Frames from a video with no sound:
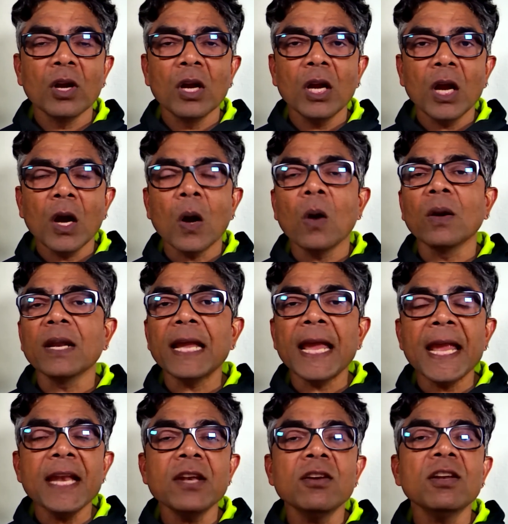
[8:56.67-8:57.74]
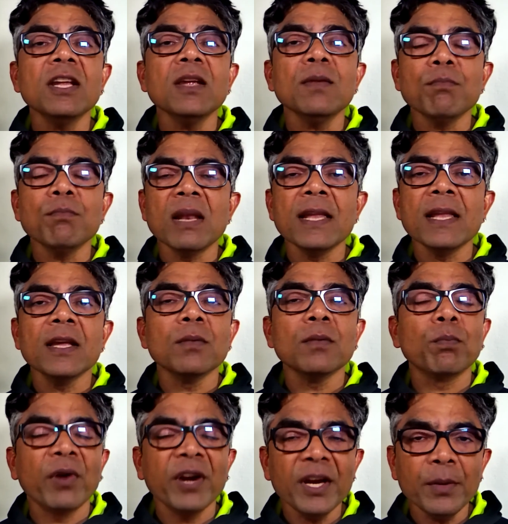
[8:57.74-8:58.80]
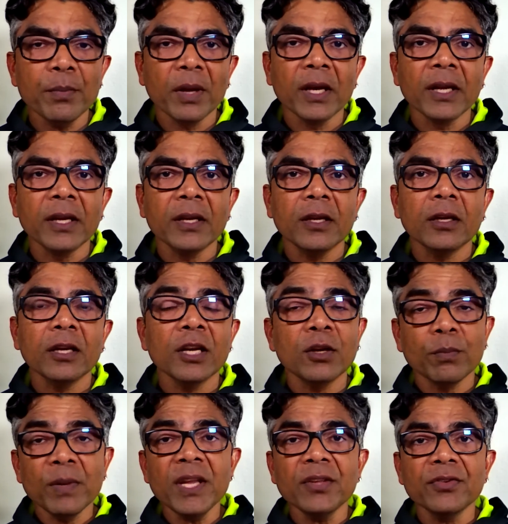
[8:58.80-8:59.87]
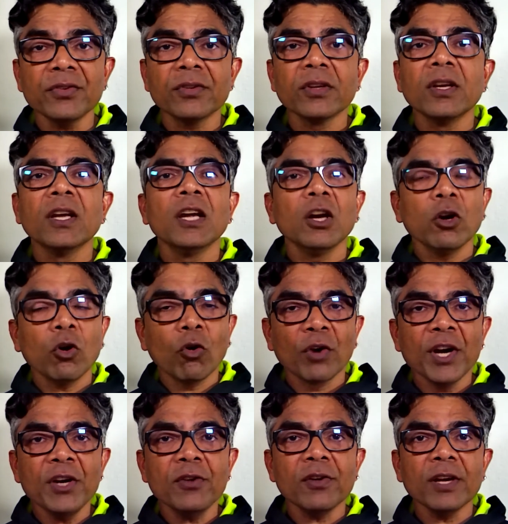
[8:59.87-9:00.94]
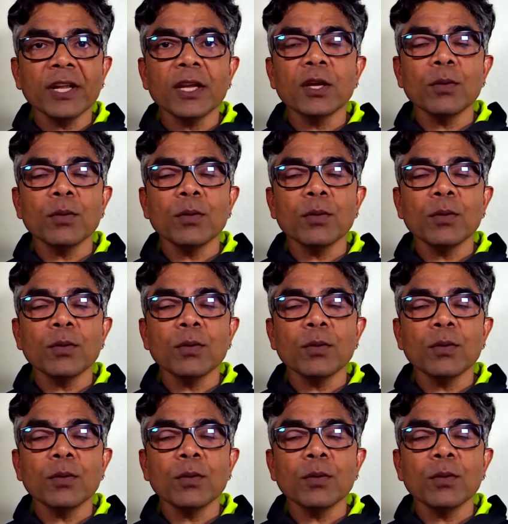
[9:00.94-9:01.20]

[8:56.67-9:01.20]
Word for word: on $80 million pre-money, it means currently,